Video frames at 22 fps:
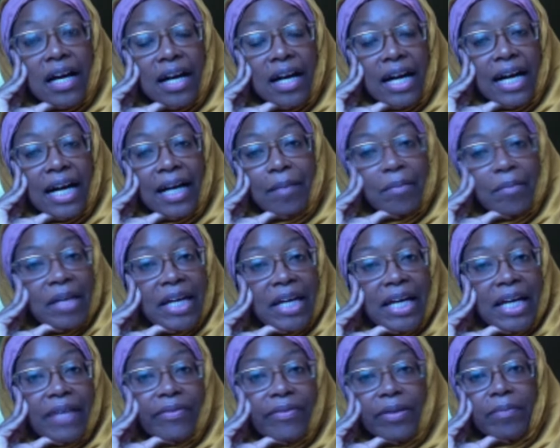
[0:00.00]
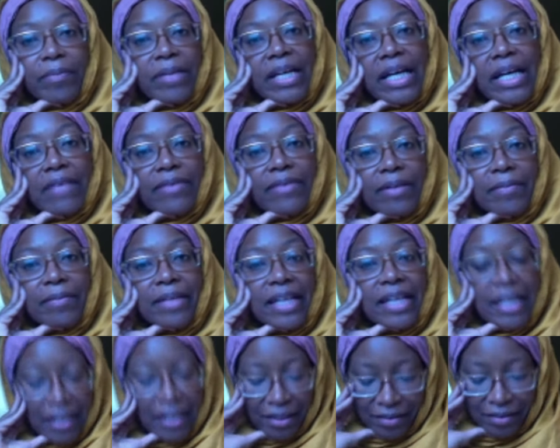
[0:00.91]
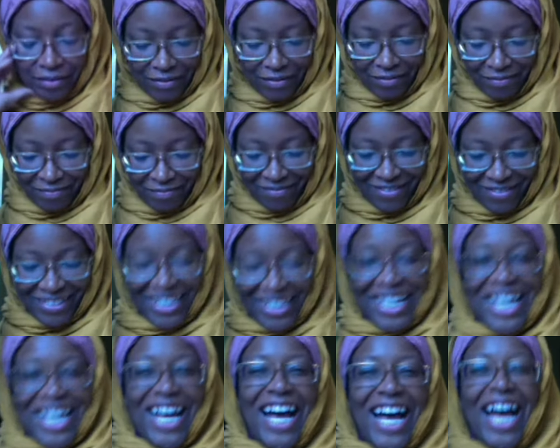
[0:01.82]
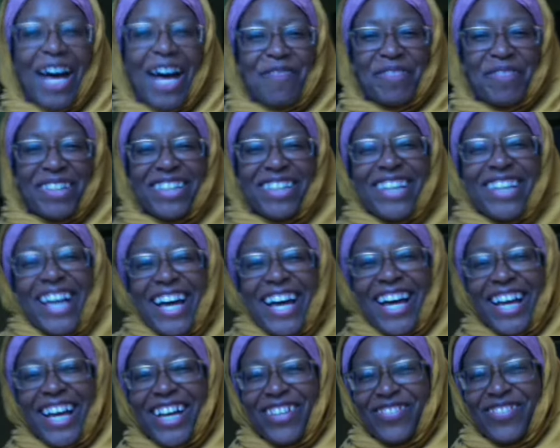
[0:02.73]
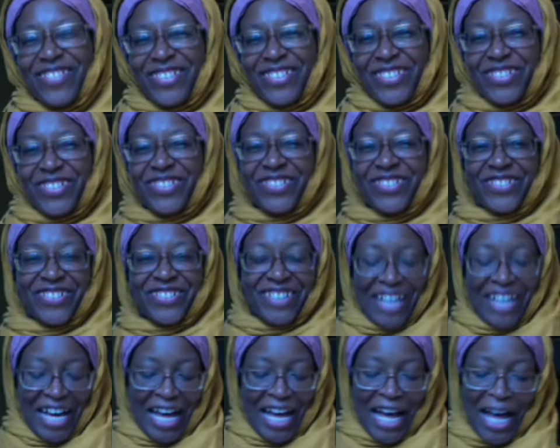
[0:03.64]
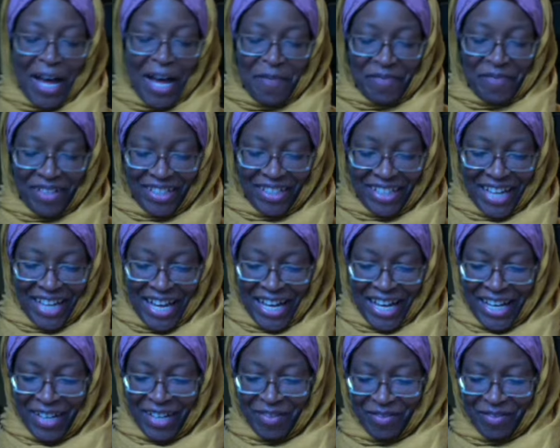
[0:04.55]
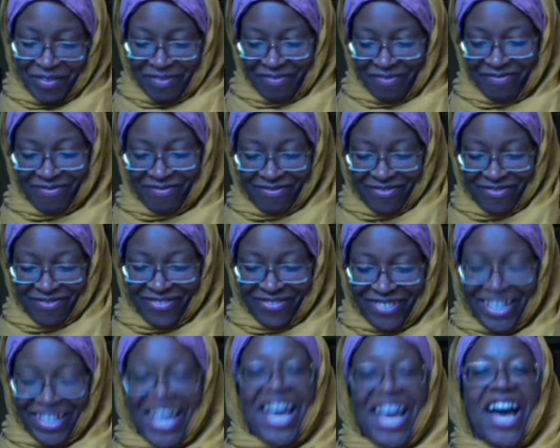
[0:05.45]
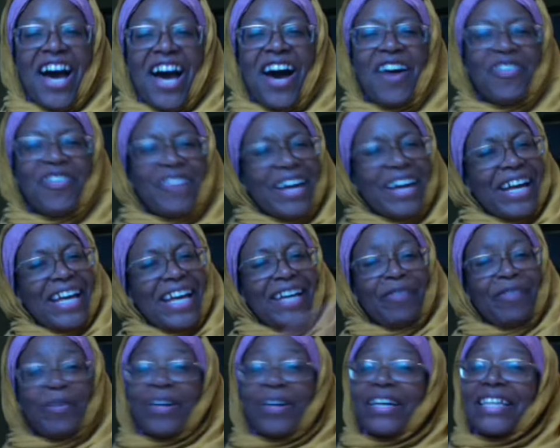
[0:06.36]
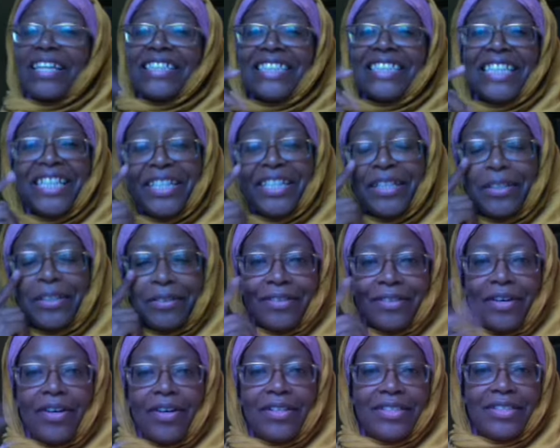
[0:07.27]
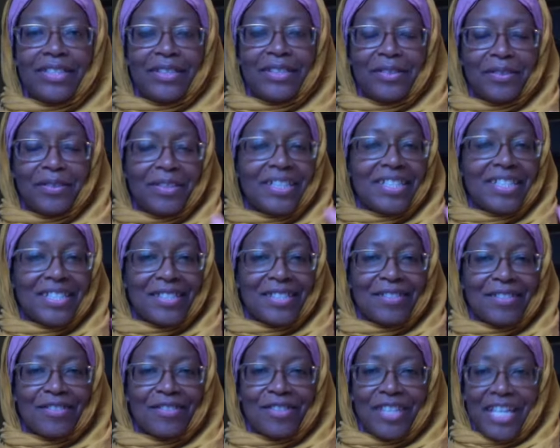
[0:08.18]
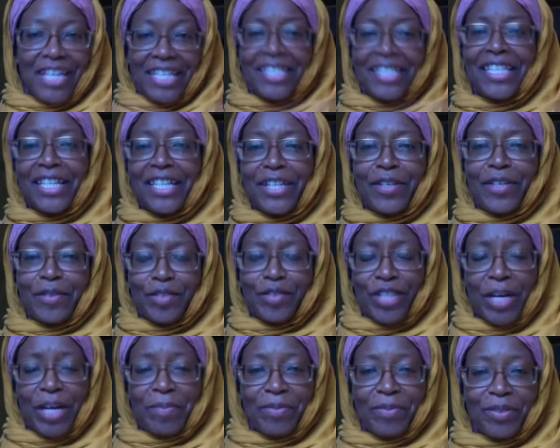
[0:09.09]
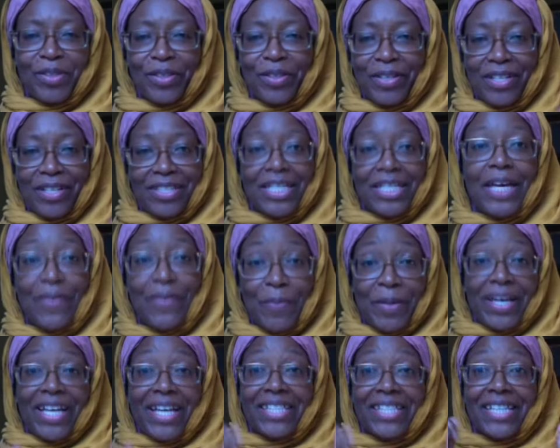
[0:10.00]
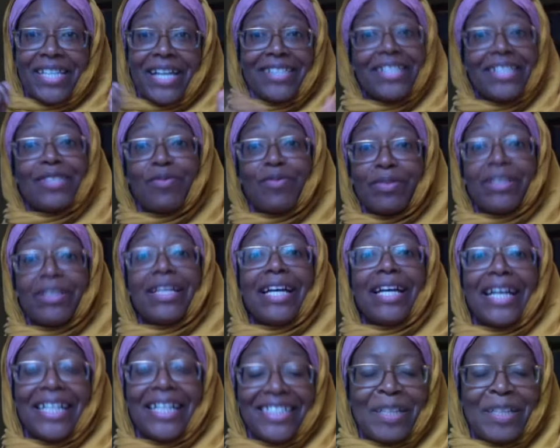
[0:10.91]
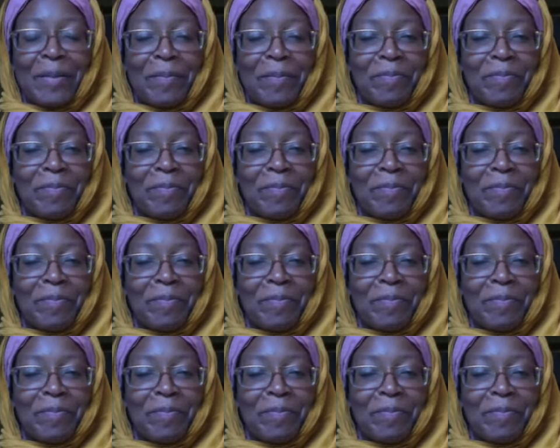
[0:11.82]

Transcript: I'm live, I'm live, I'm live. I'm alive. Ooh, I'm alive. All right, we're going to continue on to this Ezekiel chapter 37 because I just realized